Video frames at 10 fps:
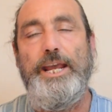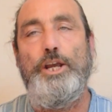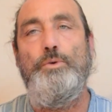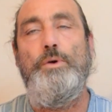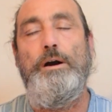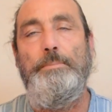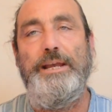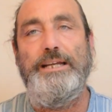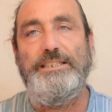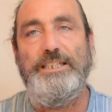it could well
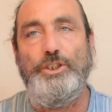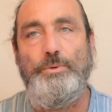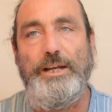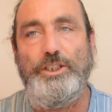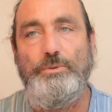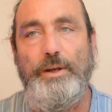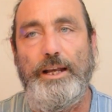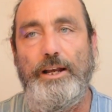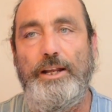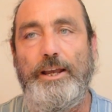be a situation
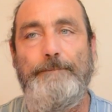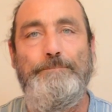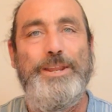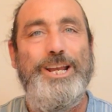where kind of going,